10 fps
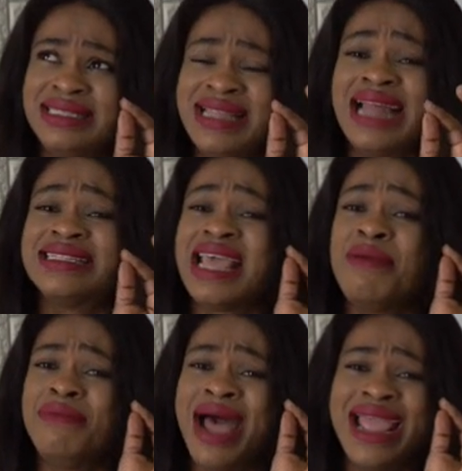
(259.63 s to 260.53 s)
That's
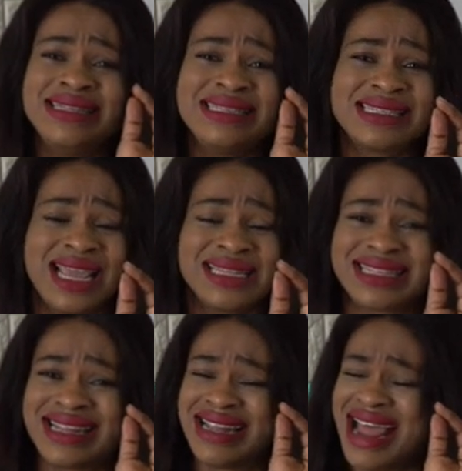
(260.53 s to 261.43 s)
a
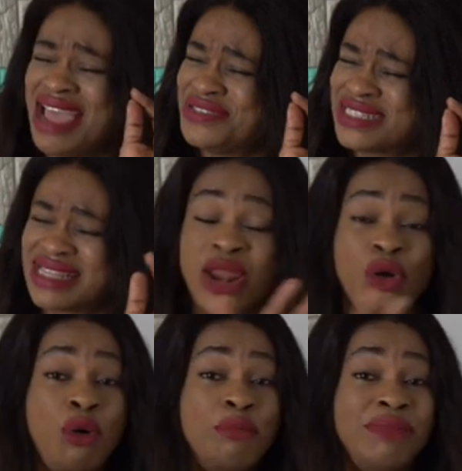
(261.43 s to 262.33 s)
mindset, lifestyle,
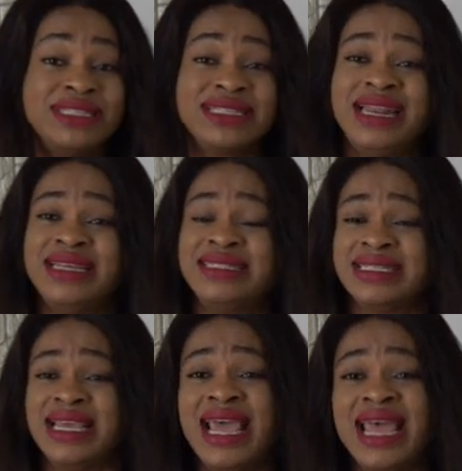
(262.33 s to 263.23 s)
or
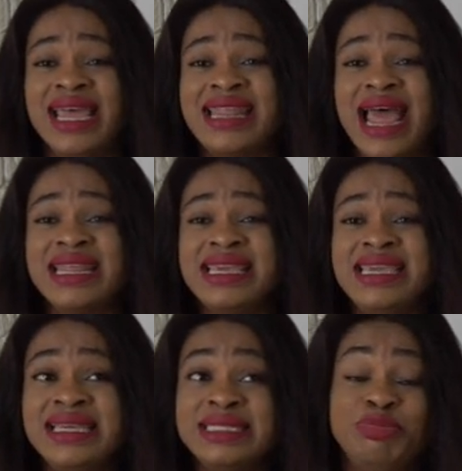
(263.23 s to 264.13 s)
mentality that
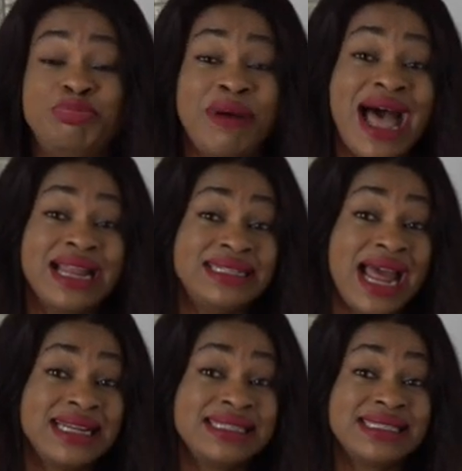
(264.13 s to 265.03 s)
is bad,
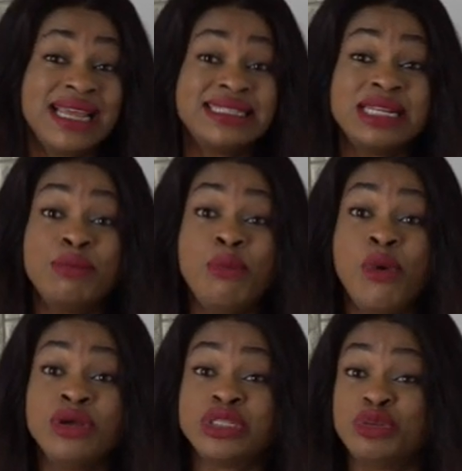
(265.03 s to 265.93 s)
that is setting
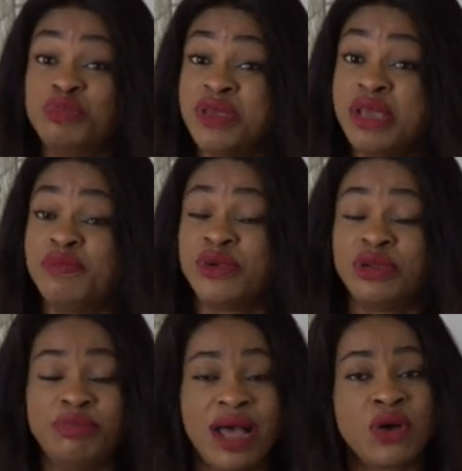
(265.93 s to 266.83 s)
most
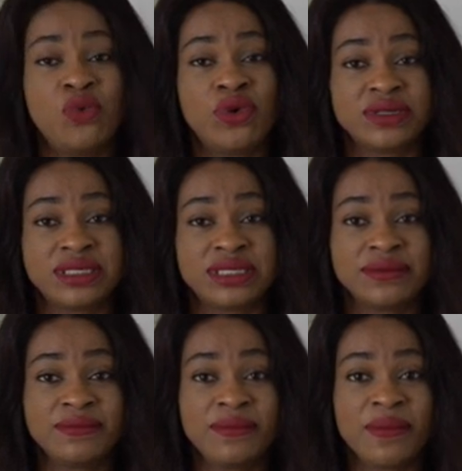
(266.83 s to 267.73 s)
people
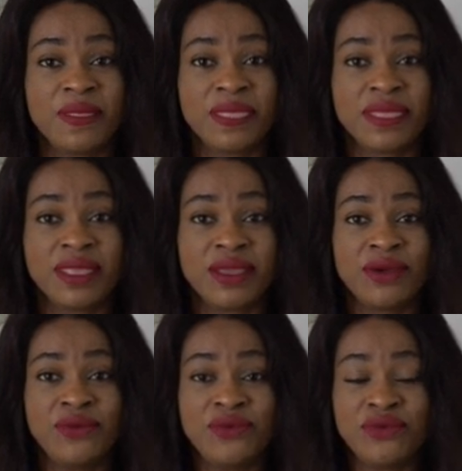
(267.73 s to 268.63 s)
backwards.
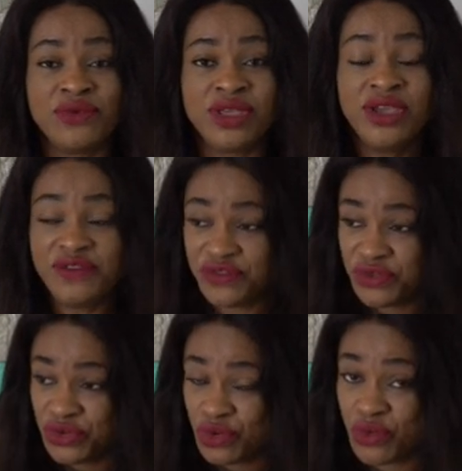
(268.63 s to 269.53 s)

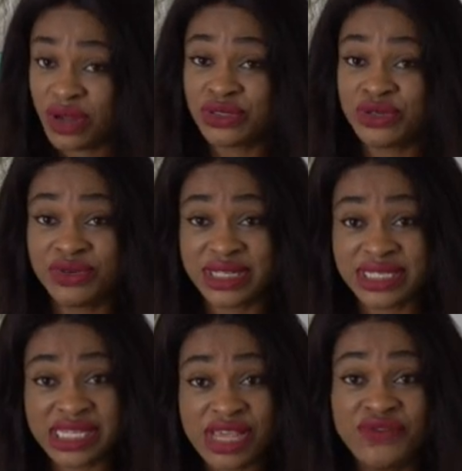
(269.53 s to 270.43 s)
If you want to
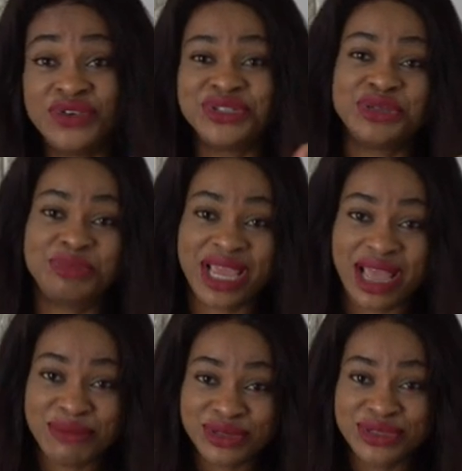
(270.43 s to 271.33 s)
receive, you should be
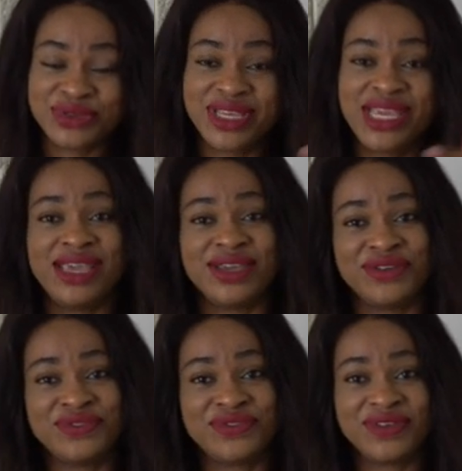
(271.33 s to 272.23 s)
able to give.
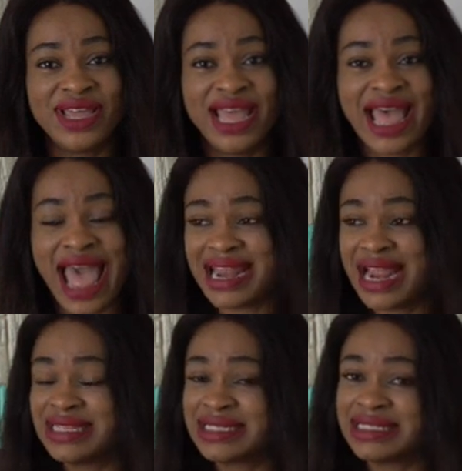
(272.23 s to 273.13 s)
And
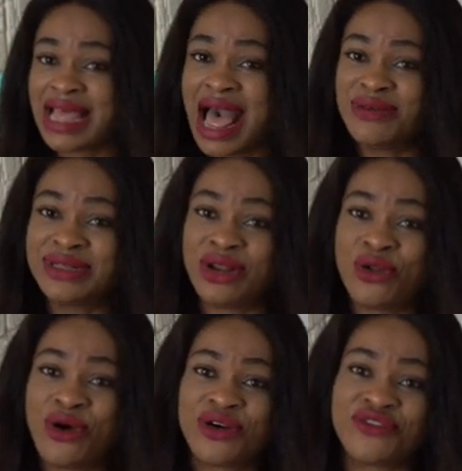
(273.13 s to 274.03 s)
that is how the
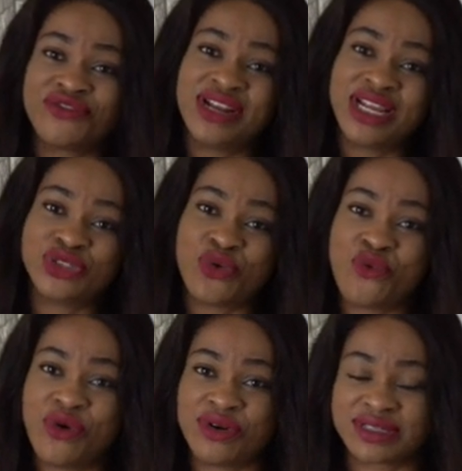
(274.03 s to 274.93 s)
law of nature
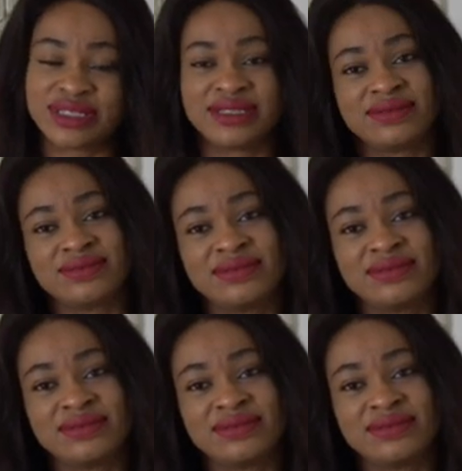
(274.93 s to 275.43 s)
works.